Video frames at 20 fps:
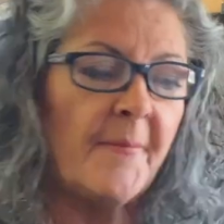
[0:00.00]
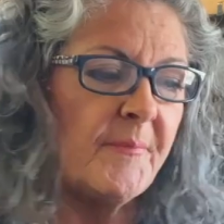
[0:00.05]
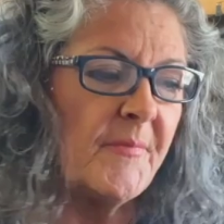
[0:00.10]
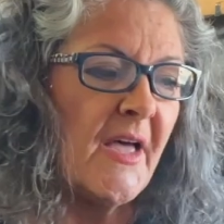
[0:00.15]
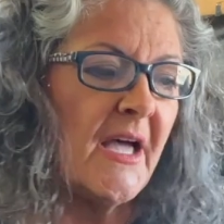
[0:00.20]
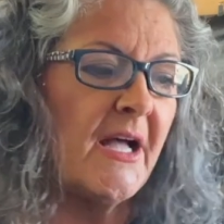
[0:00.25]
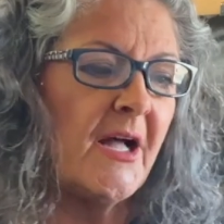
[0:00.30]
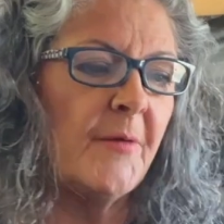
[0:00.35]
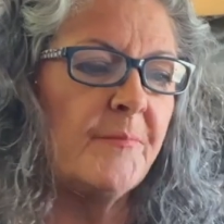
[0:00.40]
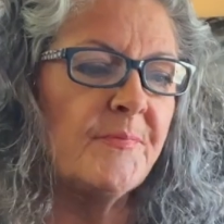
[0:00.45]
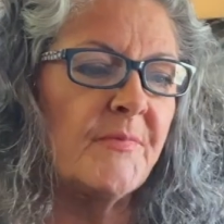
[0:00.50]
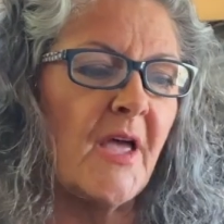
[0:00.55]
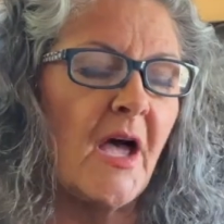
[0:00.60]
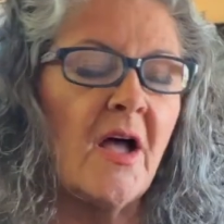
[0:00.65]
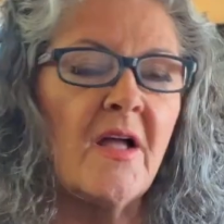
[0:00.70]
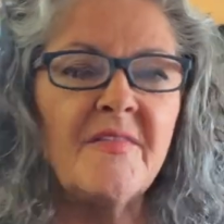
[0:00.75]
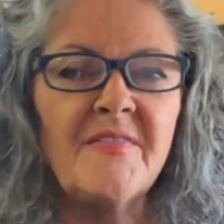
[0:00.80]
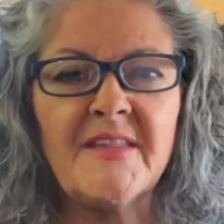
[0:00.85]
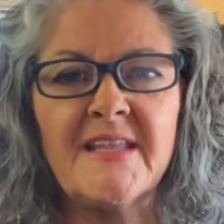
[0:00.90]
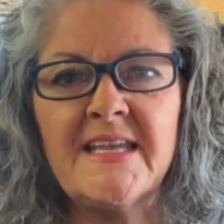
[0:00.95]

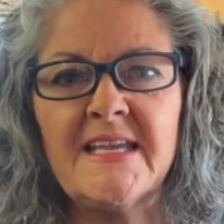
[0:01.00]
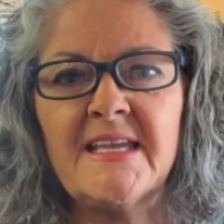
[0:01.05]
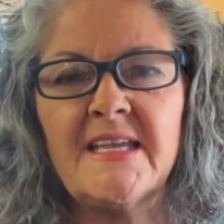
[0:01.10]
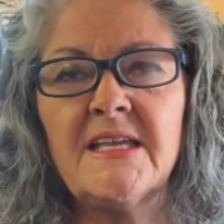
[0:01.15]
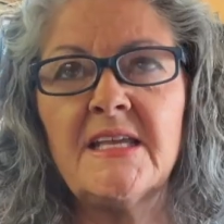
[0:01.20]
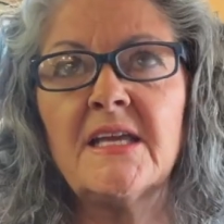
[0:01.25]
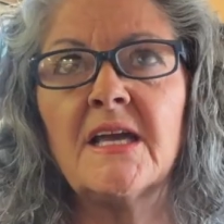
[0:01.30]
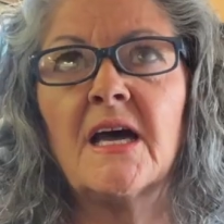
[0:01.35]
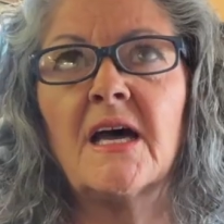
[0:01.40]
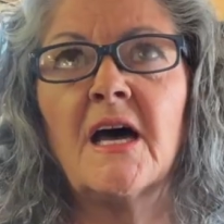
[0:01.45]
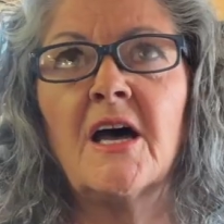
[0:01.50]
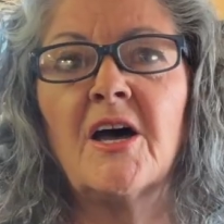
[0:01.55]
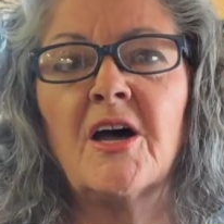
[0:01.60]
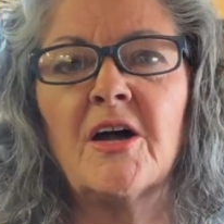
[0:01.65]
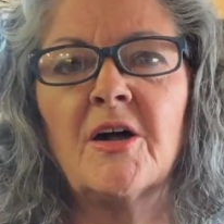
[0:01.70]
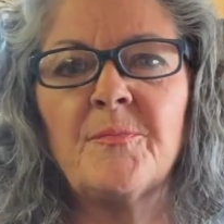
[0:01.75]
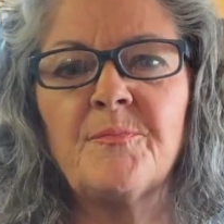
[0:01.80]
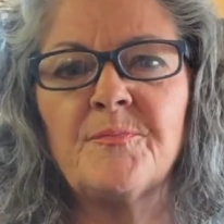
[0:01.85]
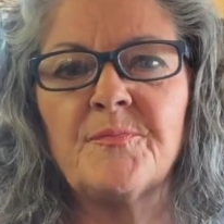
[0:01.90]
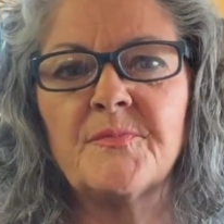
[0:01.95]
On the
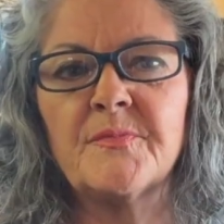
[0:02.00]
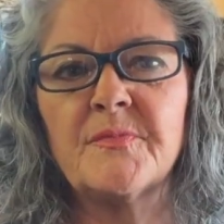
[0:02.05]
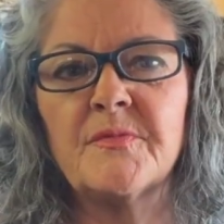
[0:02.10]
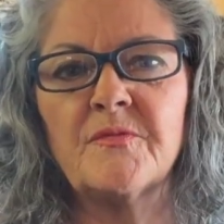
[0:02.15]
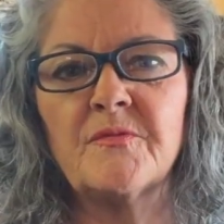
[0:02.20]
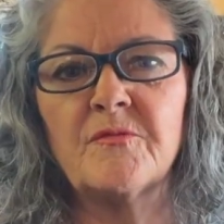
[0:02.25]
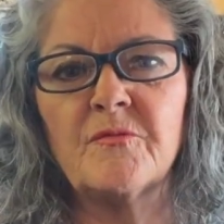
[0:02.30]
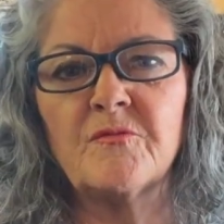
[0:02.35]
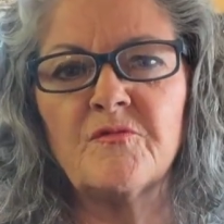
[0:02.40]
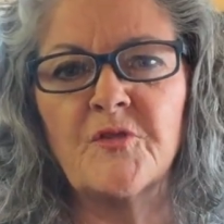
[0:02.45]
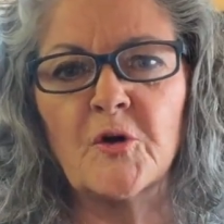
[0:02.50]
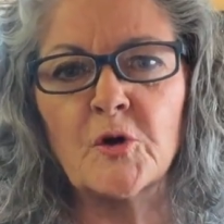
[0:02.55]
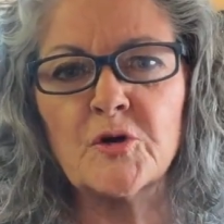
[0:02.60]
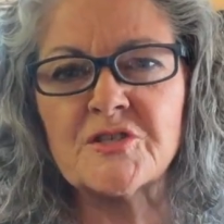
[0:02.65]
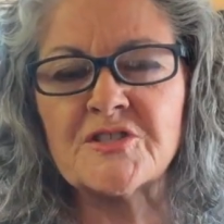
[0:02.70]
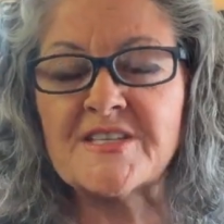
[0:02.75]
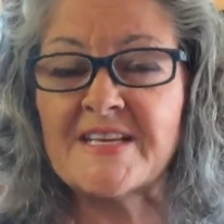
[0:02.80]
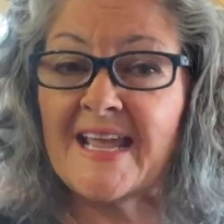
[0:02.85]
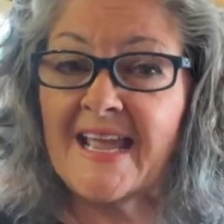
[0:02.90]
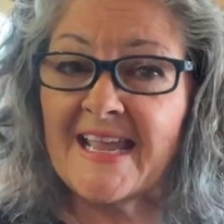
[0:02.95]

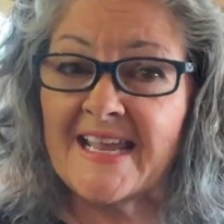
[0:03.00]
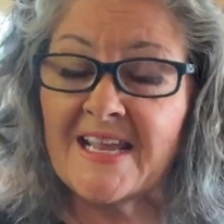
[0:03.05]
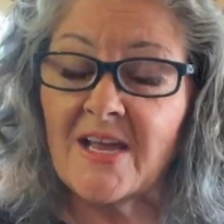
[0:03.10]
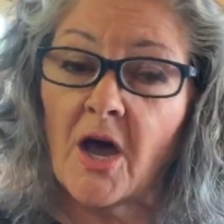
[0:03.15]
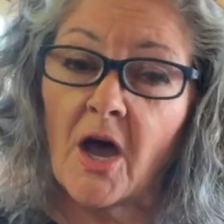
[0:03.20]
first day,